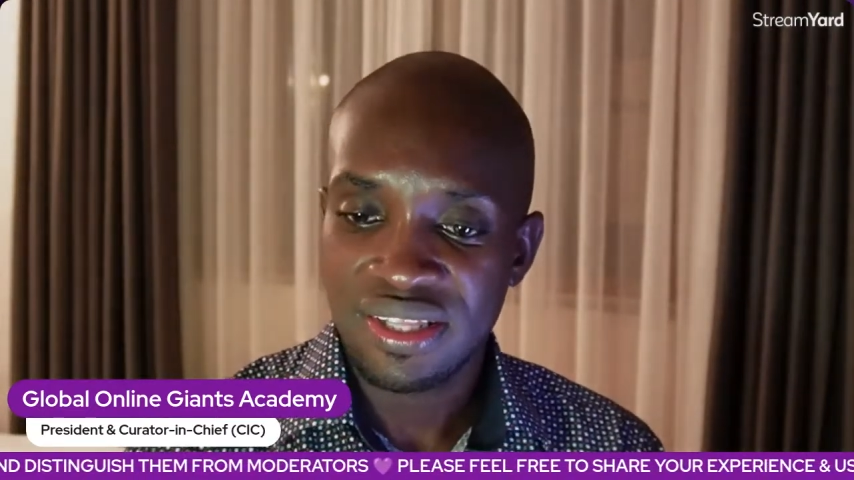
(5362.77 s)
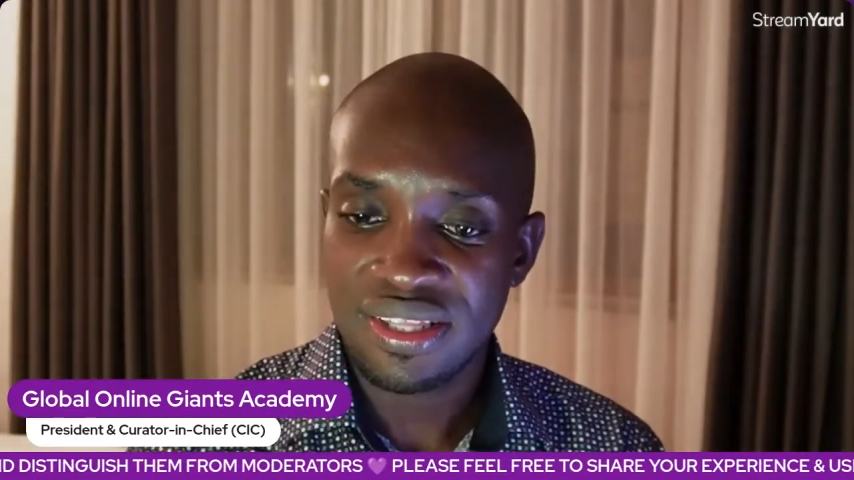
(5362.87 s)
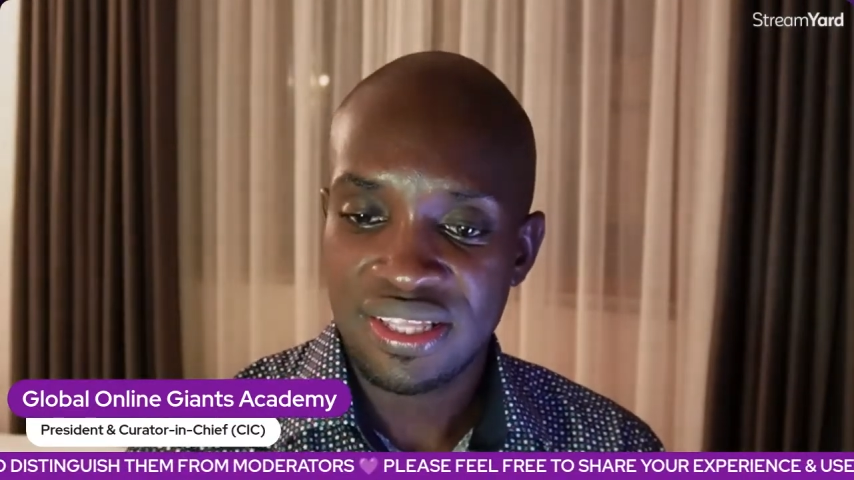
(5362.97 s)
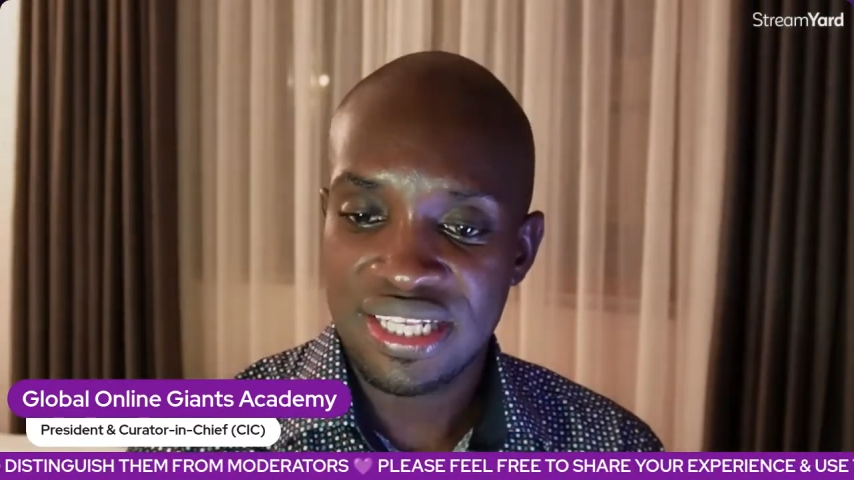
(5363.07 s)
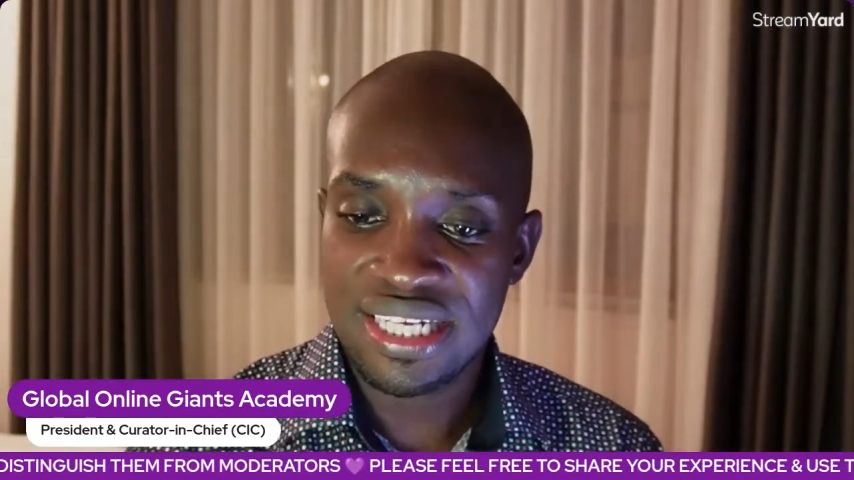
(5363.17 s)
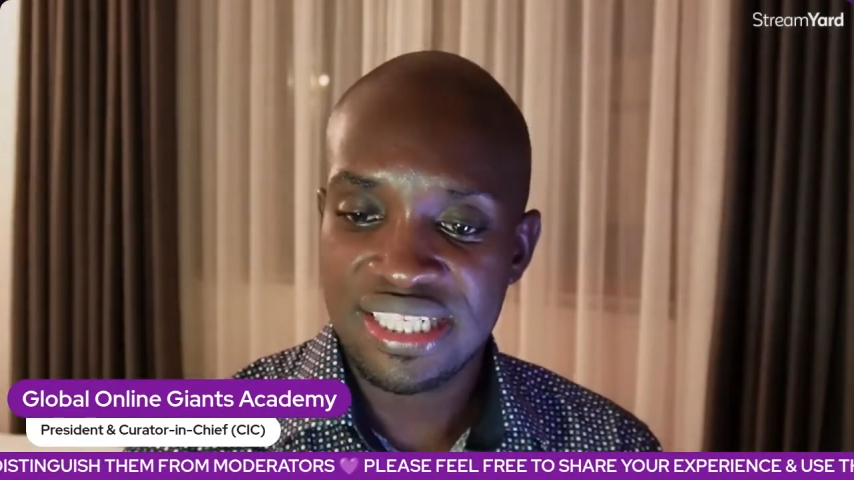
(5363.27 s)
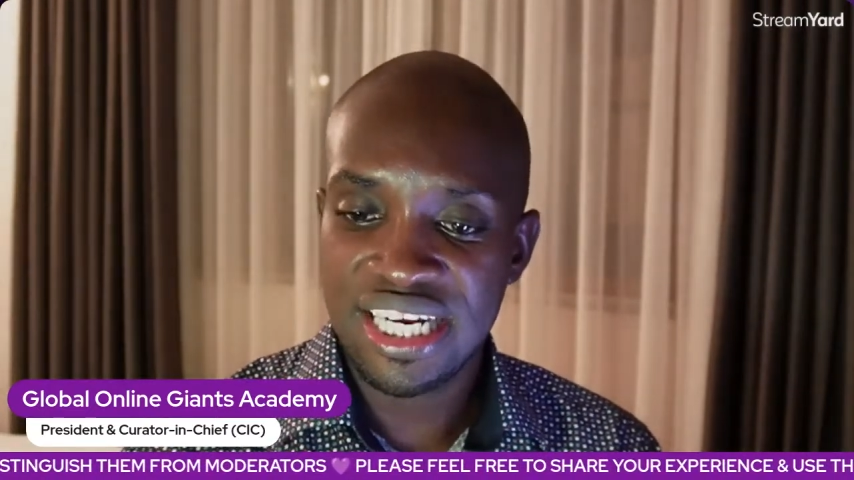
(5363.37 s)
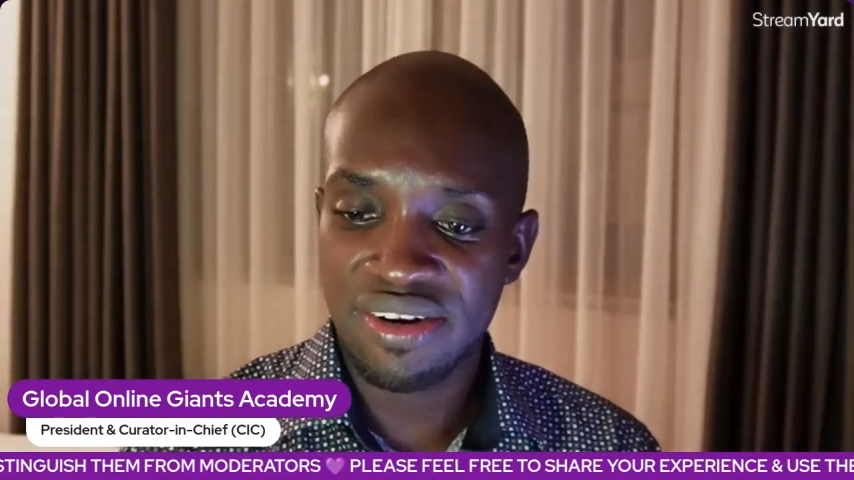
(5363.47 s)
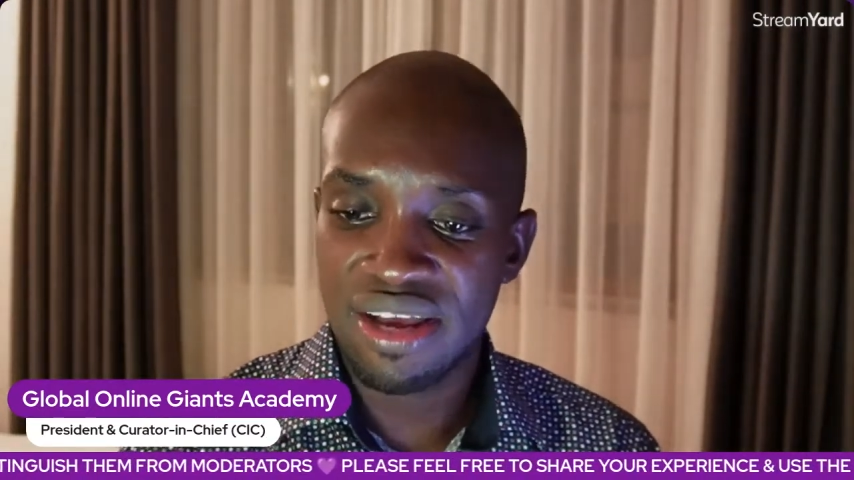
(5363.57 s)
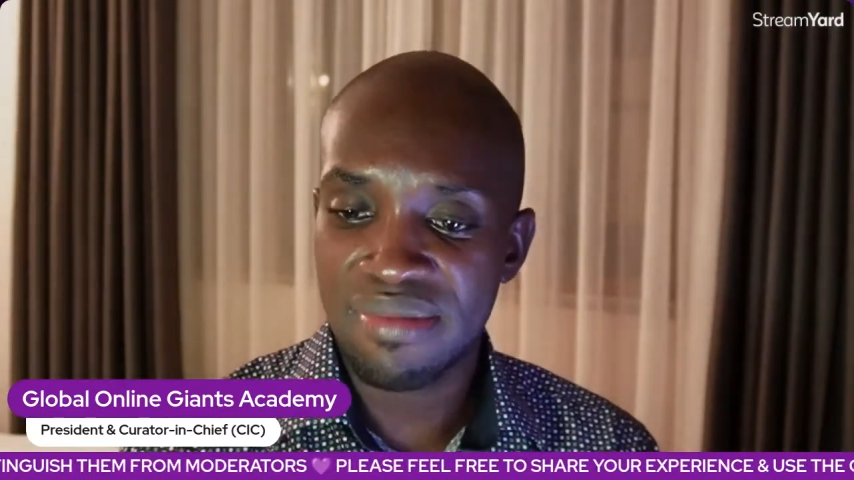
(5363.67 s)
There's a
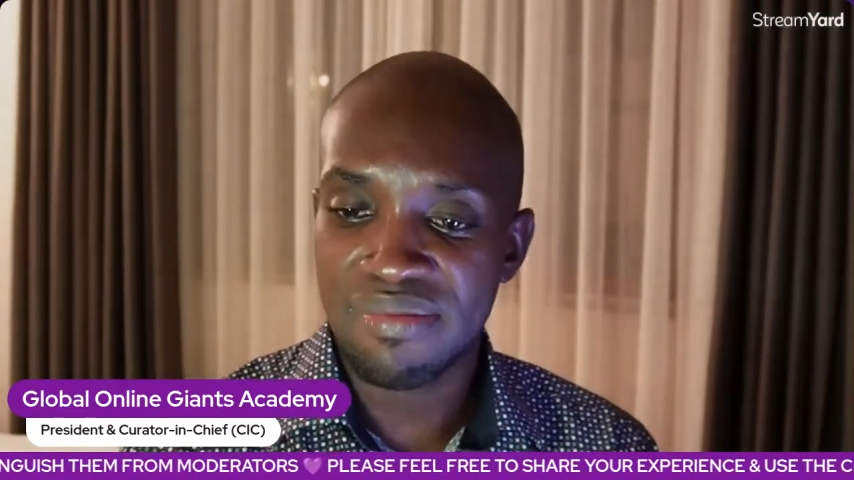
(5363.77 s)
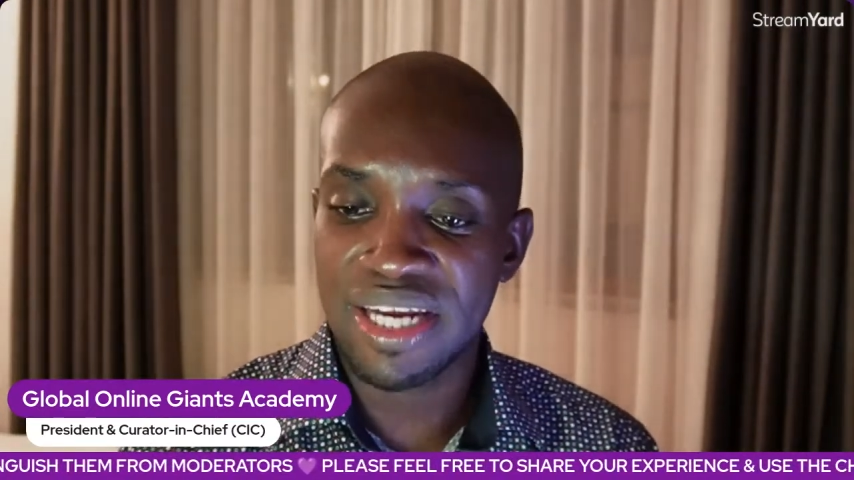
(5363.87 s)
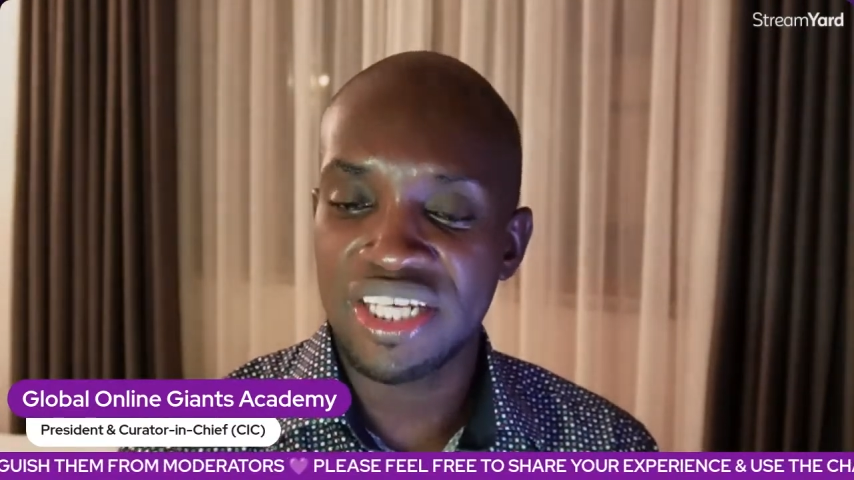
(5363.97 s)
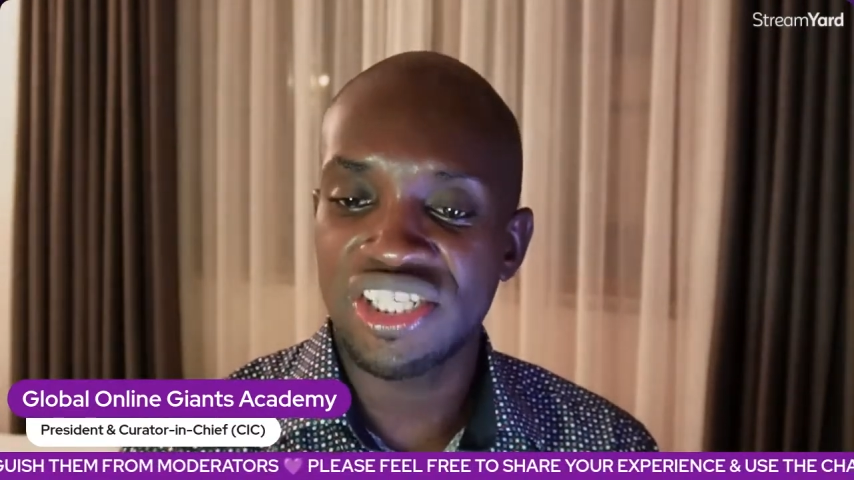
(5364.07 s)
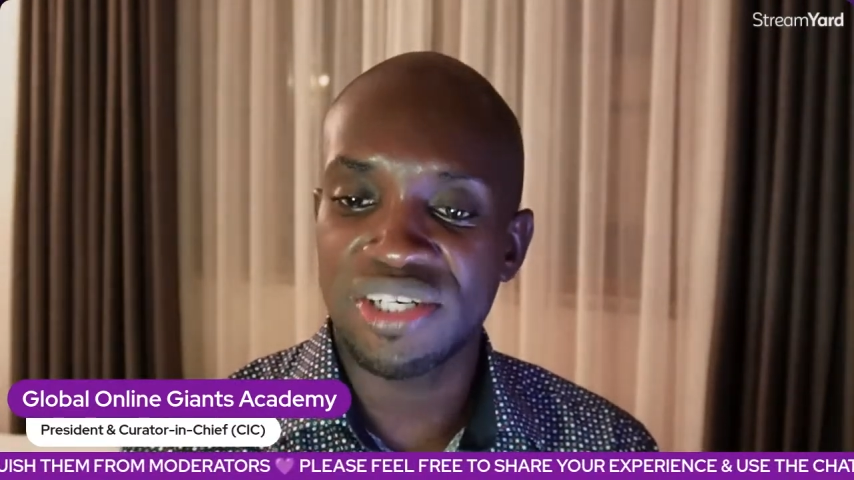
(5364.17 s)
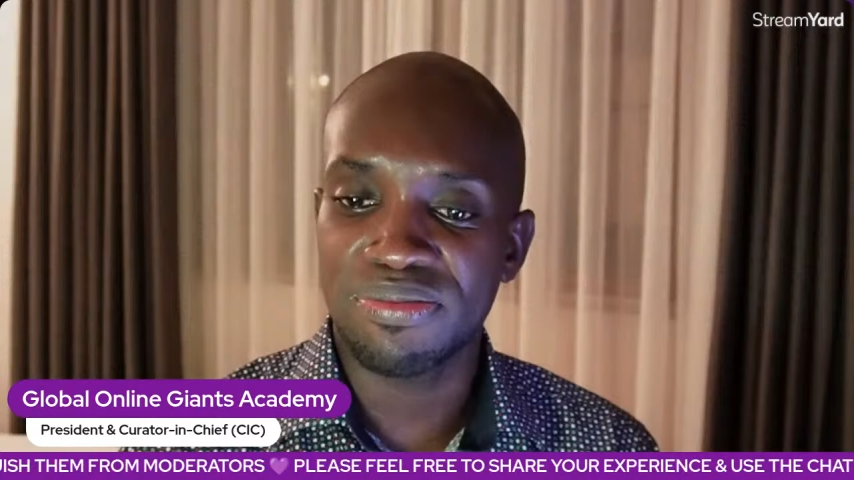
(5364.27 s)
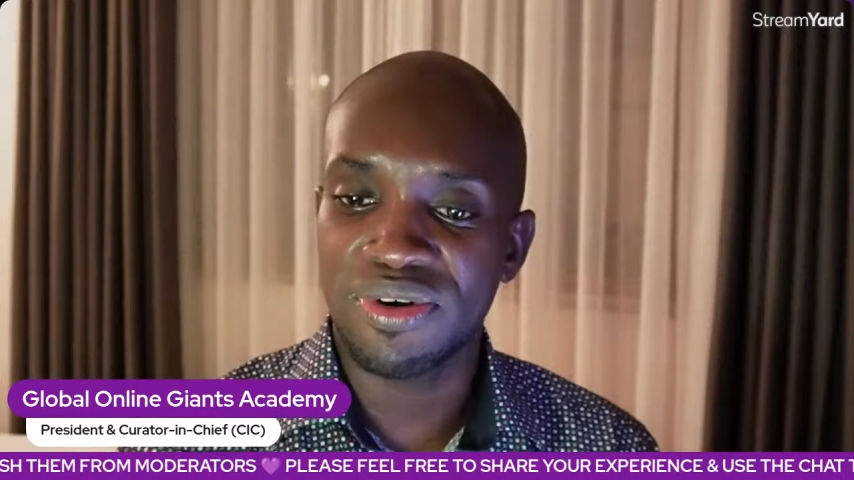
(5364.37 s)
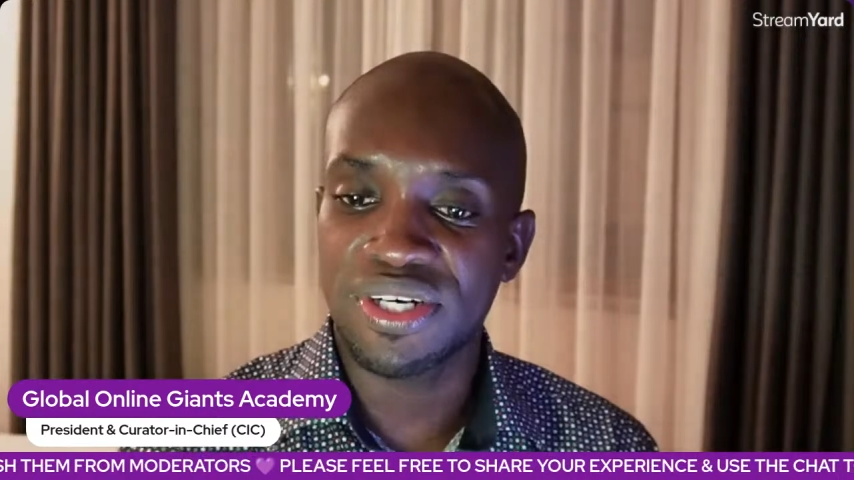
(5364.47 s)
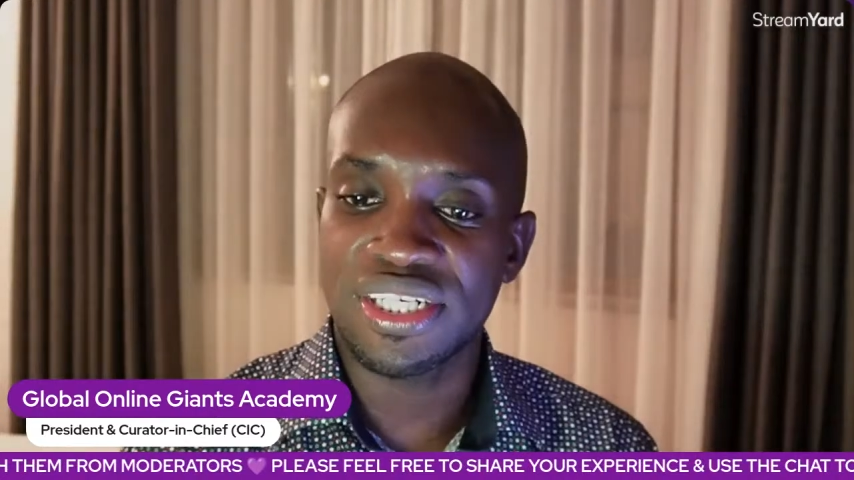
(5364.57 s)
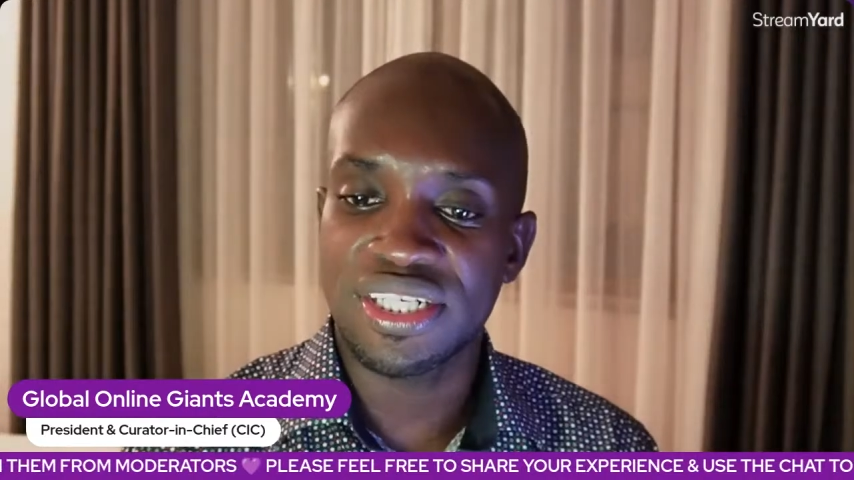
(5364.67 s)
channel where I'm a managing
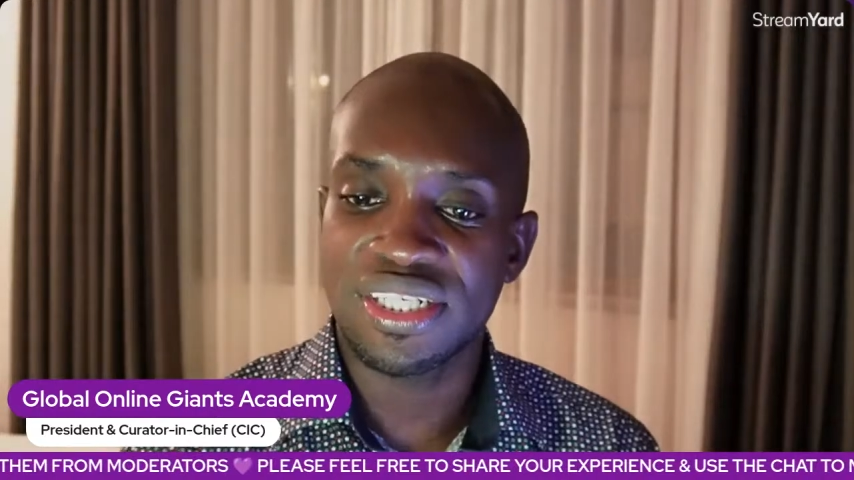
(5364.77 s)
mod.